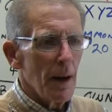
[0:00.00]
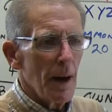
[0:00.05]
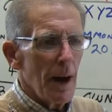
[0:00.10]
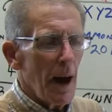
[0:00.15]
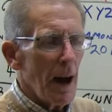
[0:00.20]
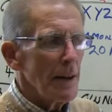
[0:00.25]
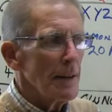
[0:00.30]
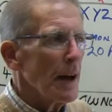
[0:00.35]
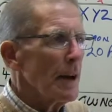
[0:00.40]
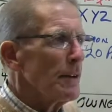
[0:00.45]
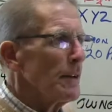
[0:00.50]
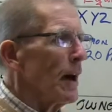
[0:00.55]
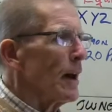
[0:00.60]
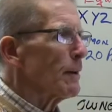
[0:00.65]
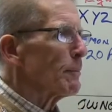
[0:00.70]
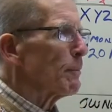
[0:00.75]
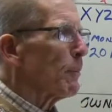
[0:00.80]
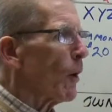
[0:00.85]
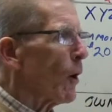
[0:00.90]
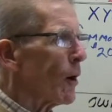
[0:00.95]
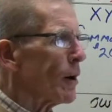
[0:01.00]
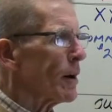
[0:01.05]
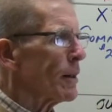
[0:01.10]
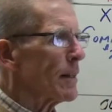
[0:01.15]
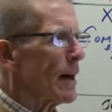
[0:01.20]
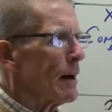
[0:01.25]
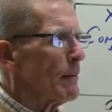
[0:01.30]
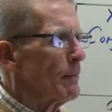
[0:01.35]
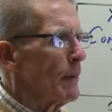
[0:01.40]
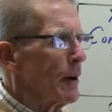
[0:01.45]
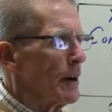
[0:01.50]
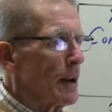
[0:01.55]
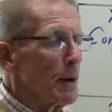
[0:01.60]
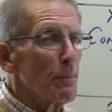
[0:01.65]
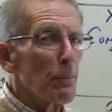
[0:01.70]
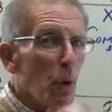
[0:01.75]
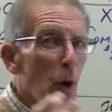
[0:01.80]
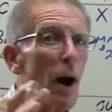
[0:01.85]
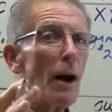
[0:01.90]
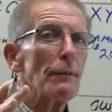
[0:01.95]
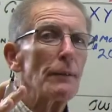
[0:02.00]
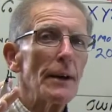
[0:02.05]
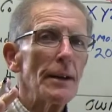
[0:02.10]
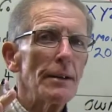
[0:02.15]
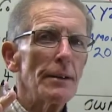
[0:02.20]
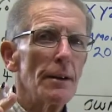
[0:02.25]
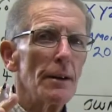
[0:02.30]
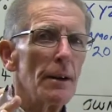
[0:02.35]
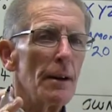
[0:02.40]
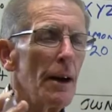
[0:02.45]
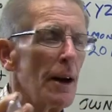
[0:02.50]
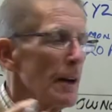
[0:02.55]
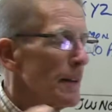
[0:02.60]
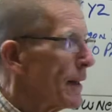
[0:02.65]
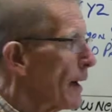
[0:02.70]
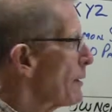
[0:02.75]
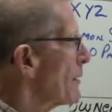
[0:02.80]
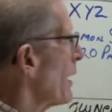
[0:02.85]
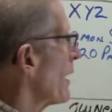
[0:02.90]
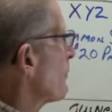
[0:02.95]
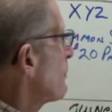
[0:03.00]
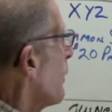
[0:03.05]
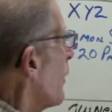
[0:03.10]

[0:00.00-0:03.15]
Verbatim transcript: And they take part of that money, profit, they take